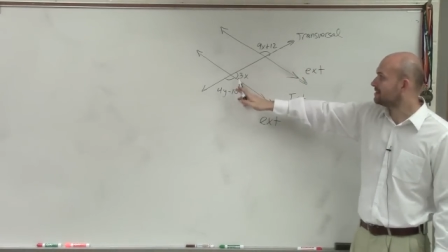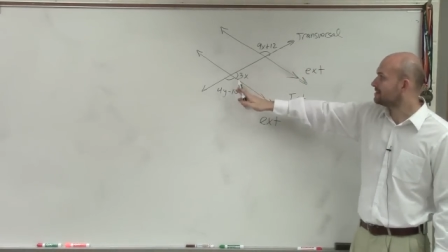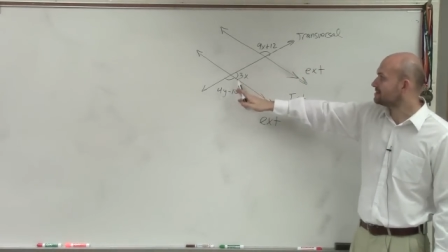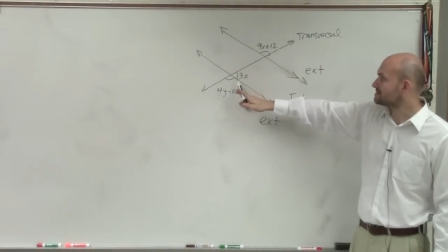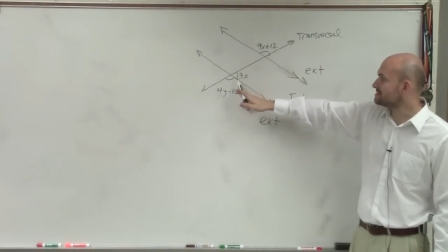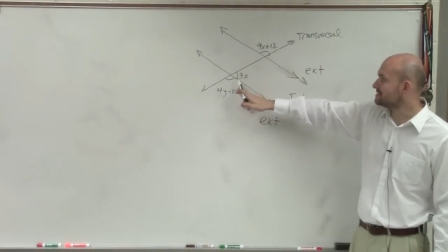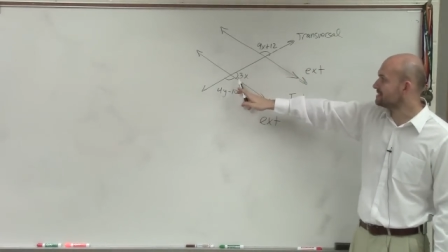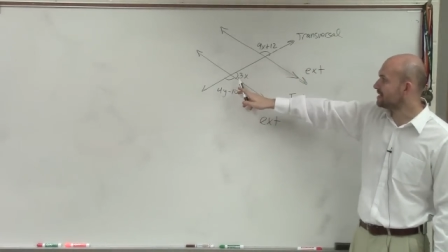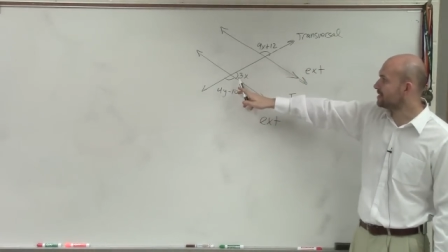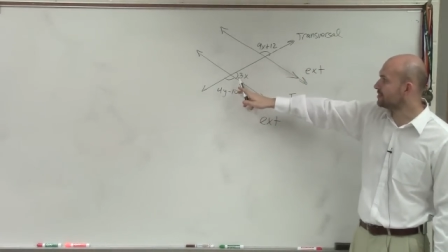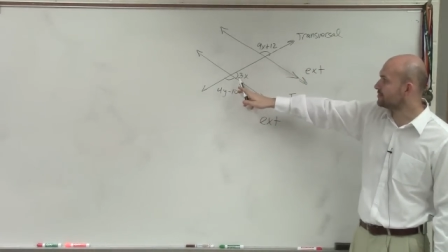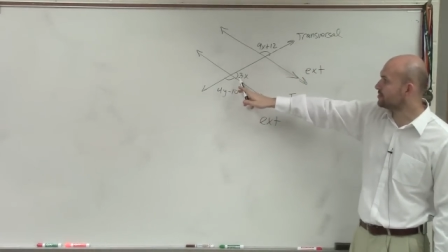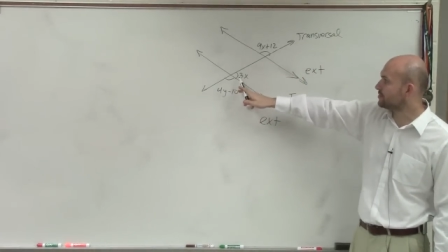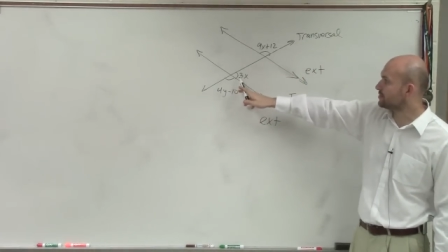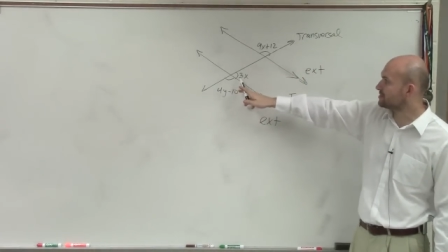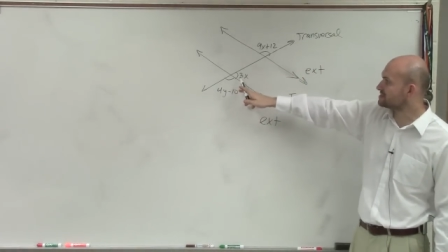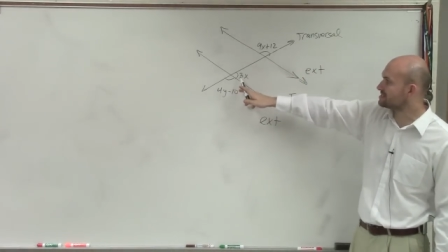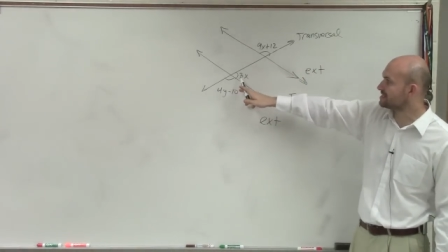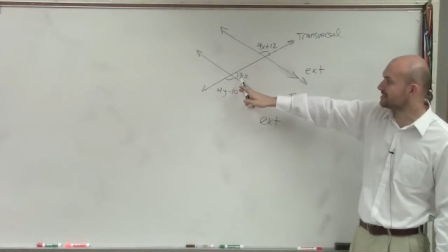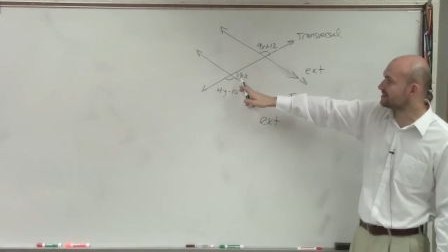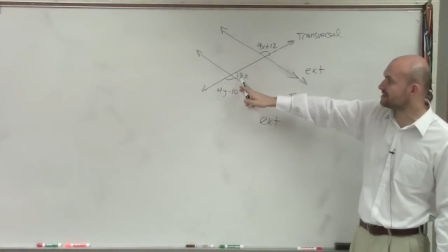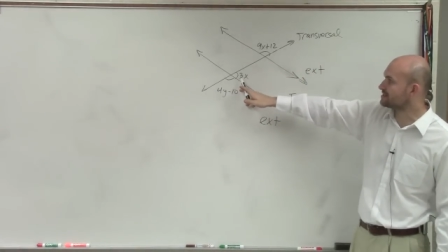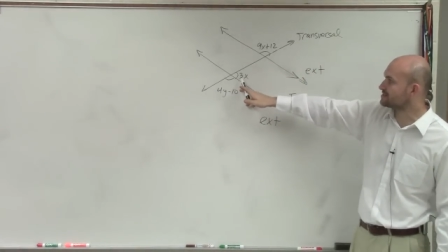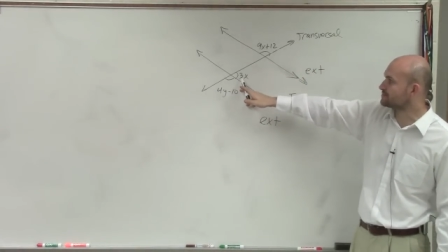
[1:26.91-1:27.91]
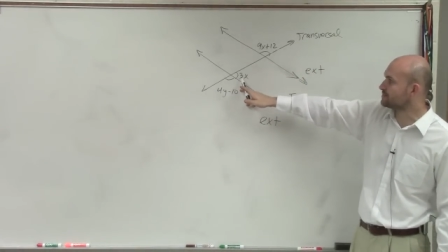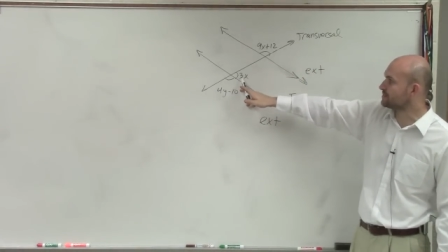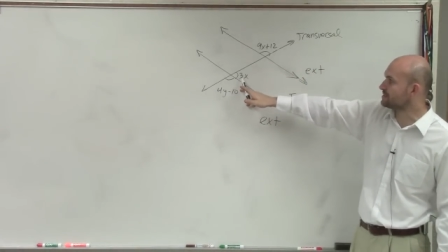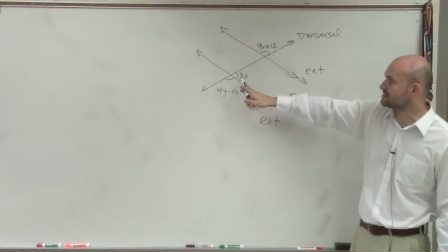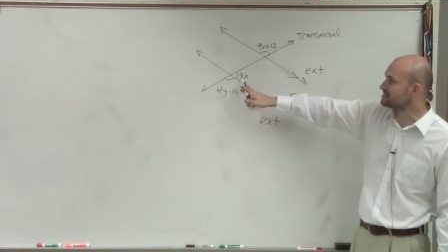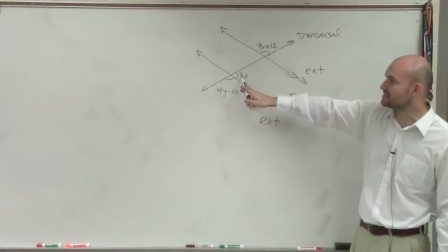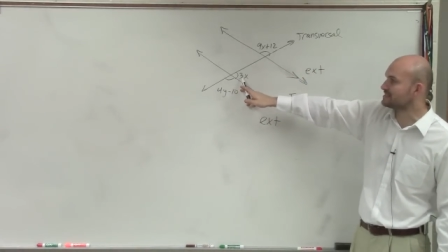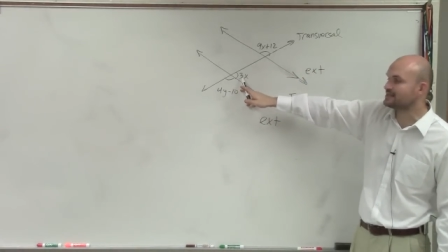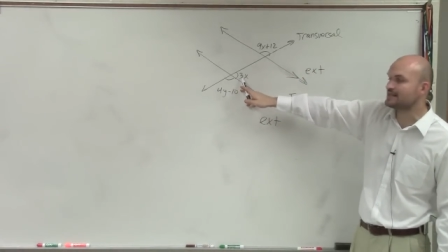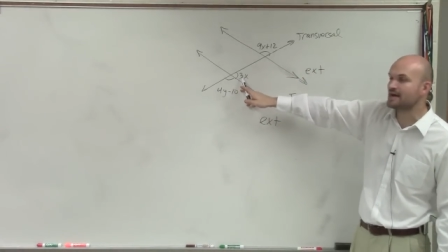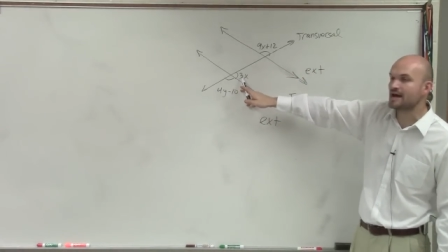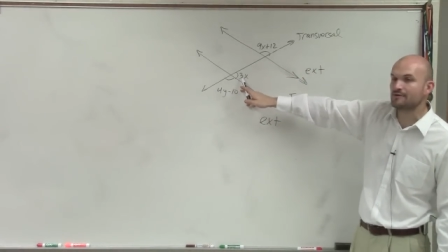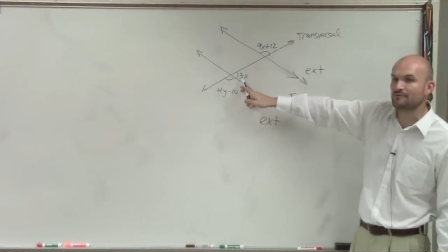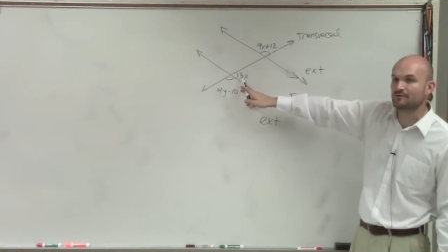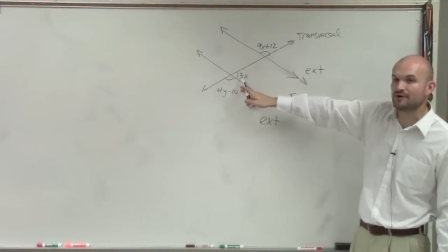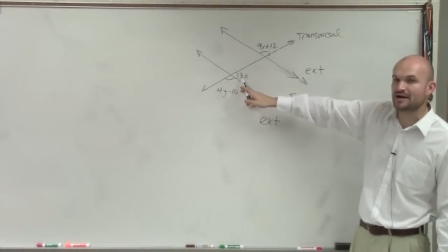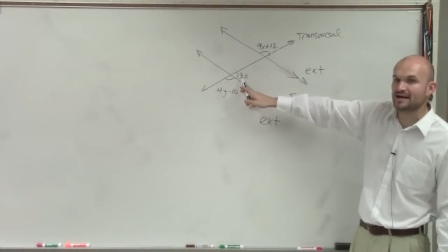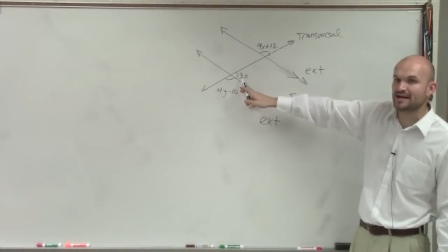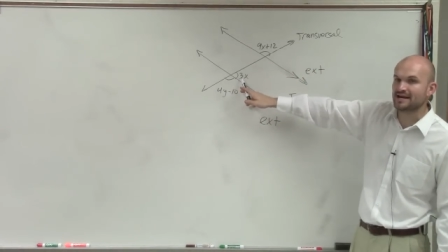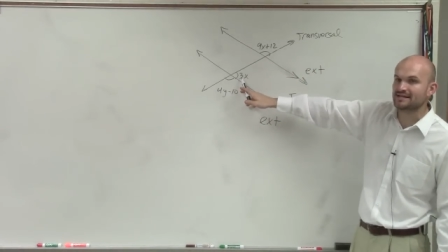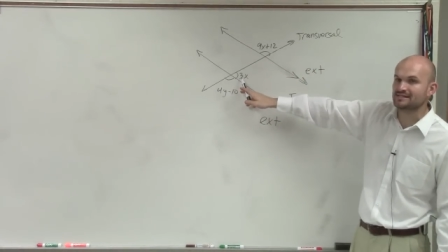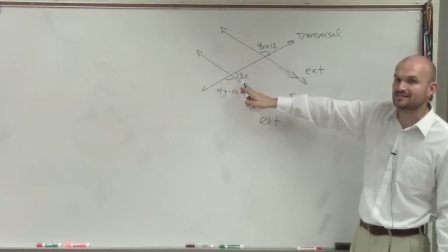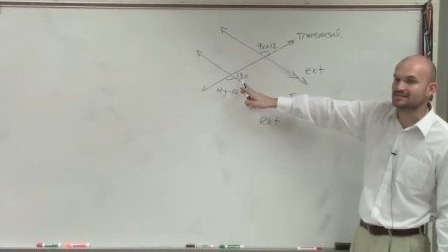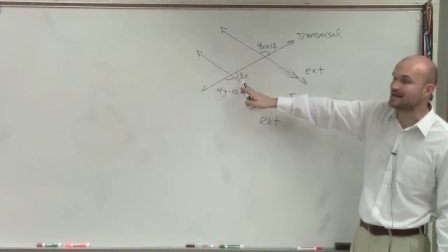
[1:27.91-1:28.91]
See how, notice how this one's in that
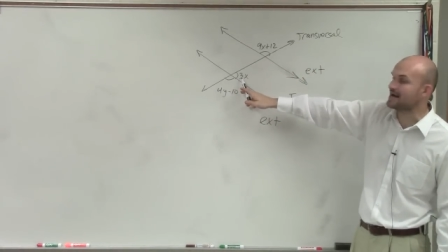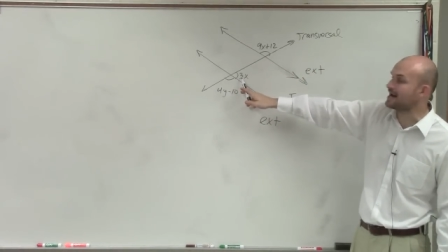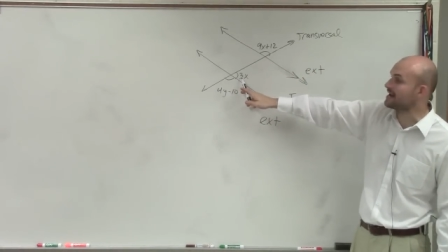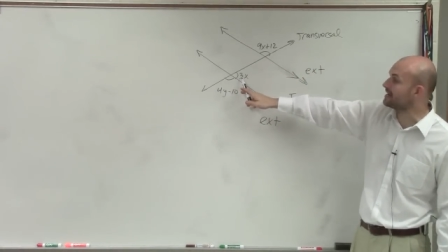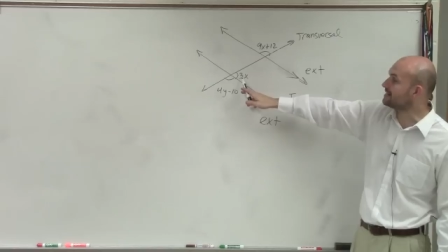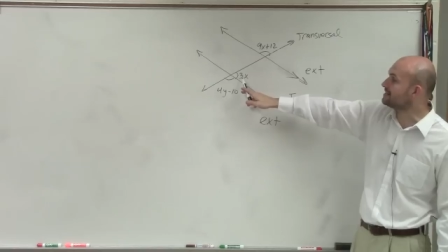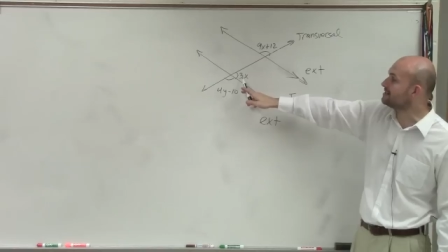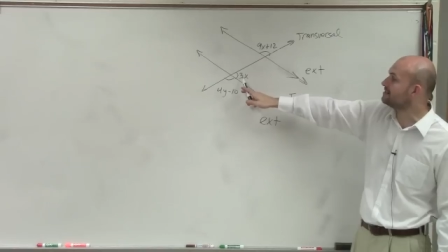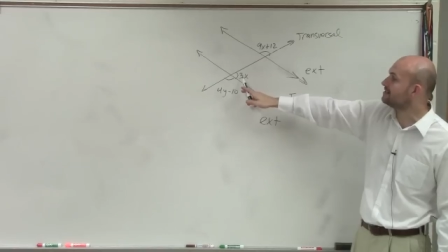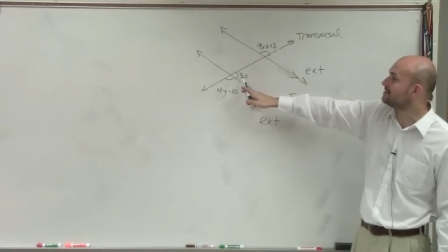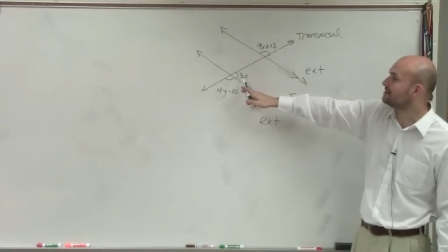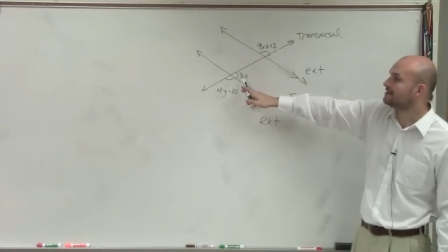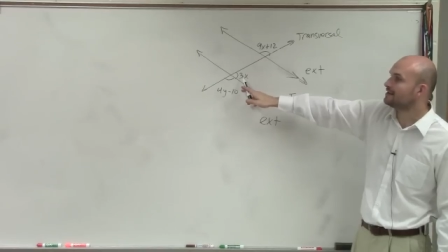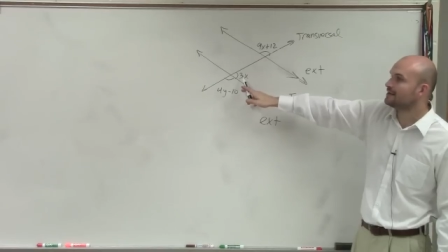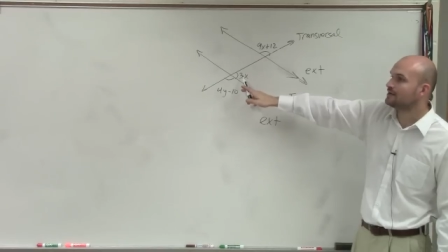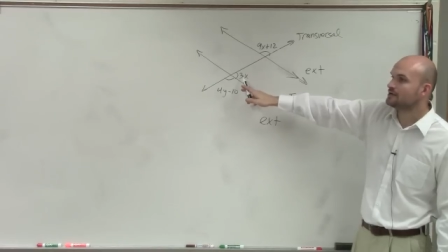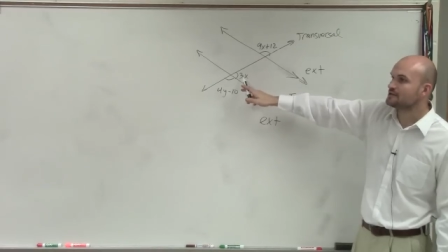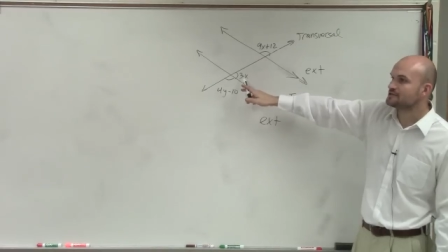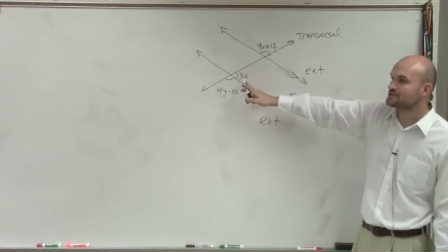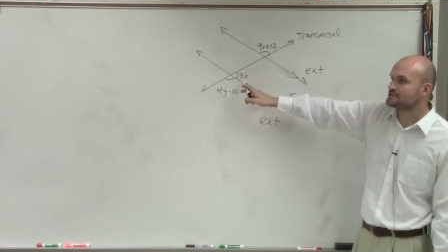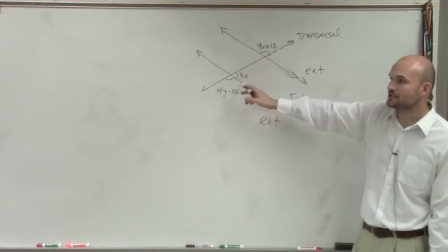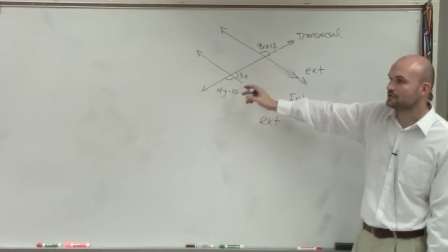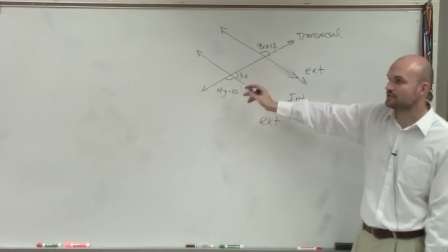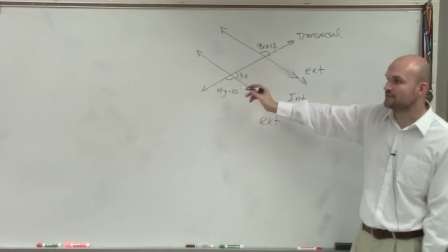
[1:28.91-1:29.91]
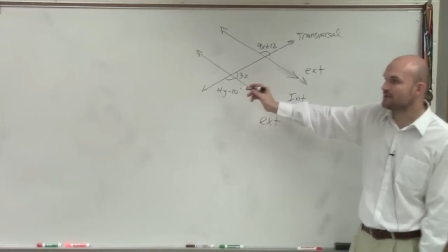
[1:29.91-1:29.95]
right-hand side? So